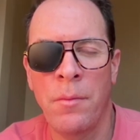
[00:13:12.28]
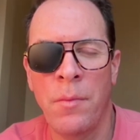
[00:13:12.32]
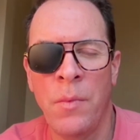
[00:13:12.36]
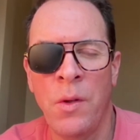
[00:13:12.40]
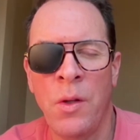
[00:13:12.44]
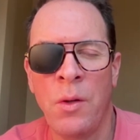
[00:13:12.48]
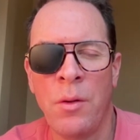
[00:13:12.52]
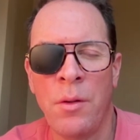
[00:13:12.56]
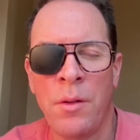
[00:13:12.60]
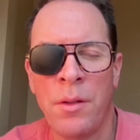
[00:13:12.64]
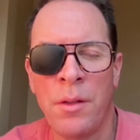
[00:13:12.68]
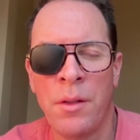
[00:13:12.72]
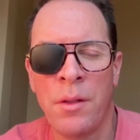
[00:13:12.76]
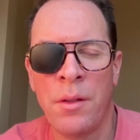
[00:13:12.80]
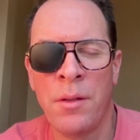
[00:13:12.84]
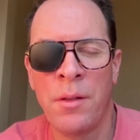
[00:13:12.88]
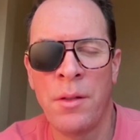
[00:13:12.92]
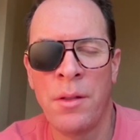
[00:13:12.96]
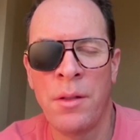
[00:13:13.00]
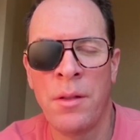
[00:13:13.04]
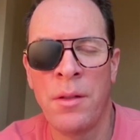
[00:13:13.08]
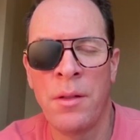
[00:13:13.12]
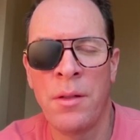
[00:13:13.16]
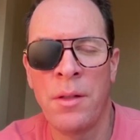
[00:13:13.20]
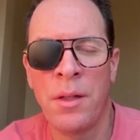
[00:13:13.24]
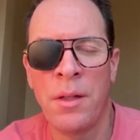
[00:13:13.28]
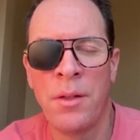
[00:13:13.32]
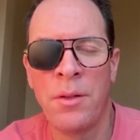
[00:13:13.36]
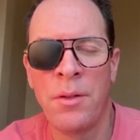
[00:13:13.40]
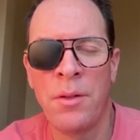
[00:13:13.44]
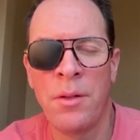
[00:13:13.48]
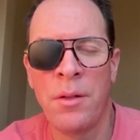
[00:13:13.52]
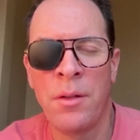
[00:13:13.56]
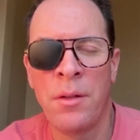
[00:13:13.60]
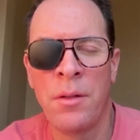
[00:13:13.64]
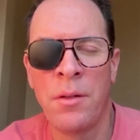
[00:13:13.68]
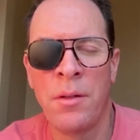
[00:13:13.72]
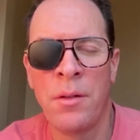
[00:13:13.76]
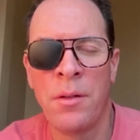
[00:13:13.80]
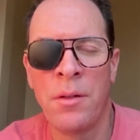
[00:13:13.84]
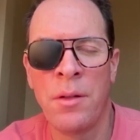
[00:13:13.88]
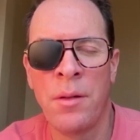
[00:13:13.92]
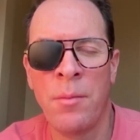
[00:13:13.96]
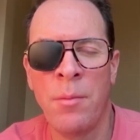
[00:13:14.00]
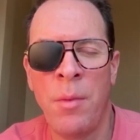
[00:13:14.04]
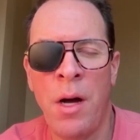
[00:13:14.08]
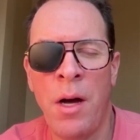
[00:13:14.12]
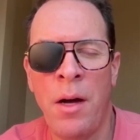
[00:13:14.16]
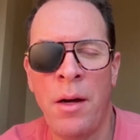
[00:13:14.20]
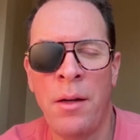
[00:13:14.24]
noticing sensations in
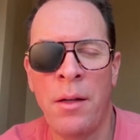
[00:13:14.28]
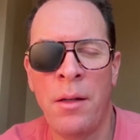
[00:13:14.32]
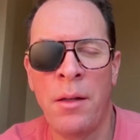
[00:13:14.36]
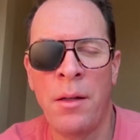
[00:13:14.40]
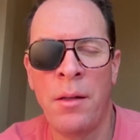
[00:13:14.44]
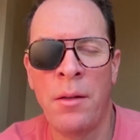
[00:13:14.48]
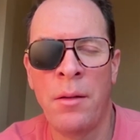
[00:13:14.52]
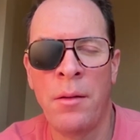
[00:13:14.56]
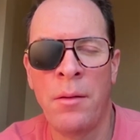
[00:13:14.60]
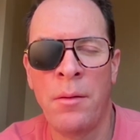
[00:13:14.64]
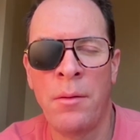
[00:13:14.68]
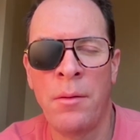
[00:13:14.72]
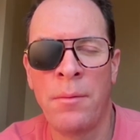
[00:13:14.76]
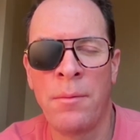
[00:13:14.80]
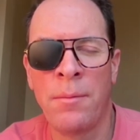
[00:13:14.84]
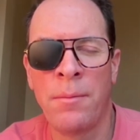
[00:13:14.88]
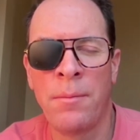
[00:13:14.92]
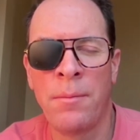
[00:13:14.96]
the body,